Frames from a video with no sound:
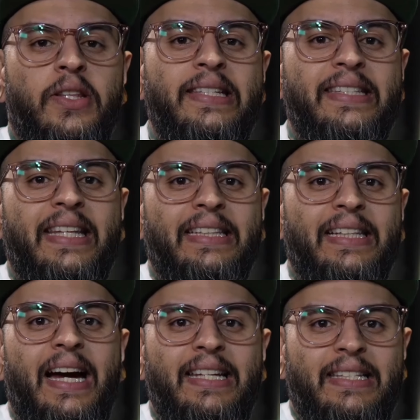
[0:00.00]
this is the
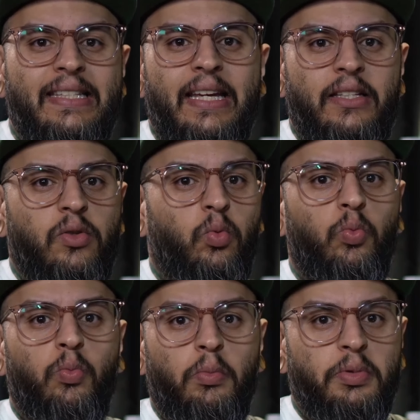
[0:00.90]
Line 6
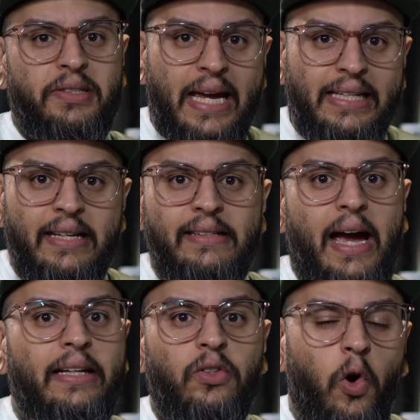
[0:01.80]
settings.
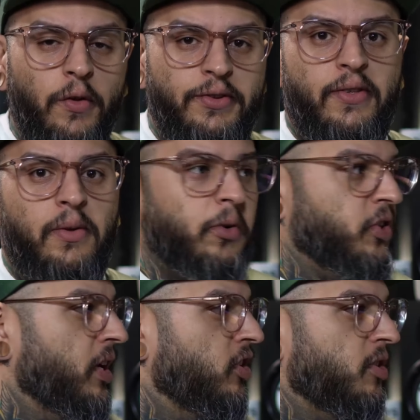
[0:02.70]
I didn't alter them or
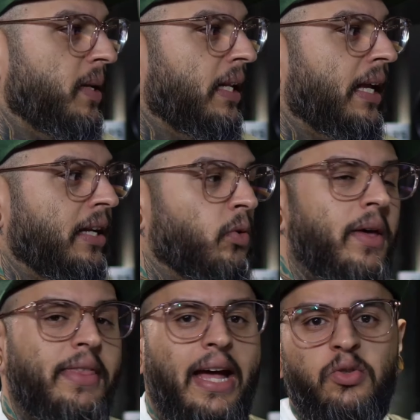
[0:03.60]
change them in any kind of
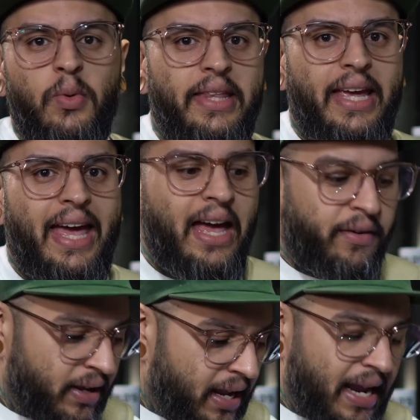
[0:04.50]
way. That's what they
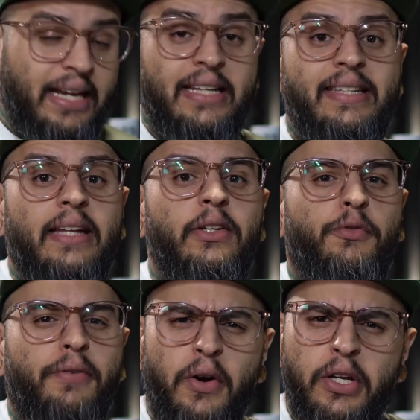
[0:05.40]
have, and it sounded
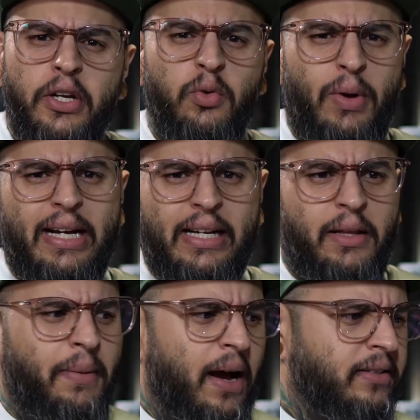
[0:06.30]
very good right out of
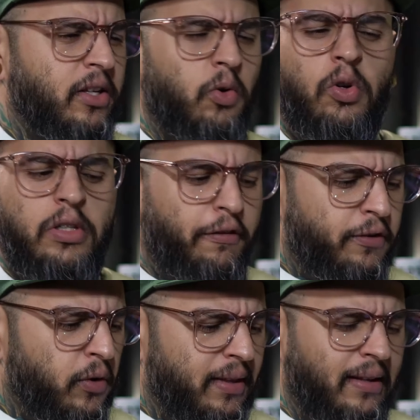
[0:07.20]
the box. There were only a
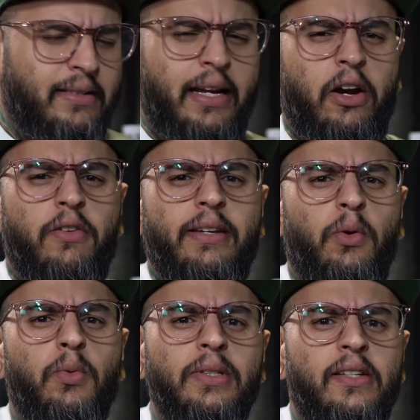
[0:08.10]
few things that I heard that I
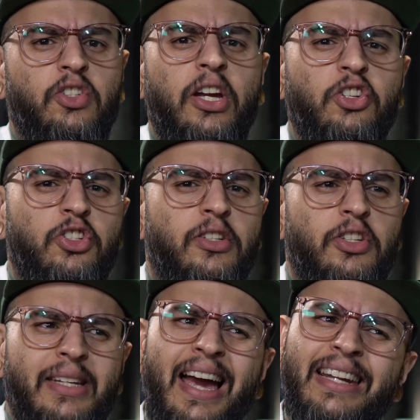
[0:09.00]
wanted to change to
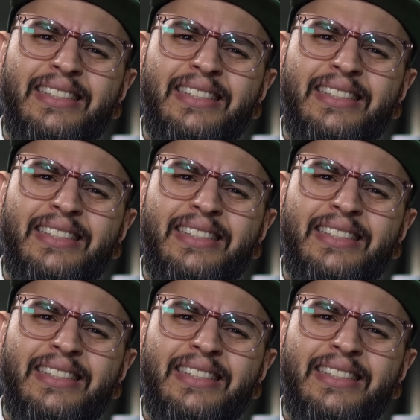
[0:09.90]
just kind of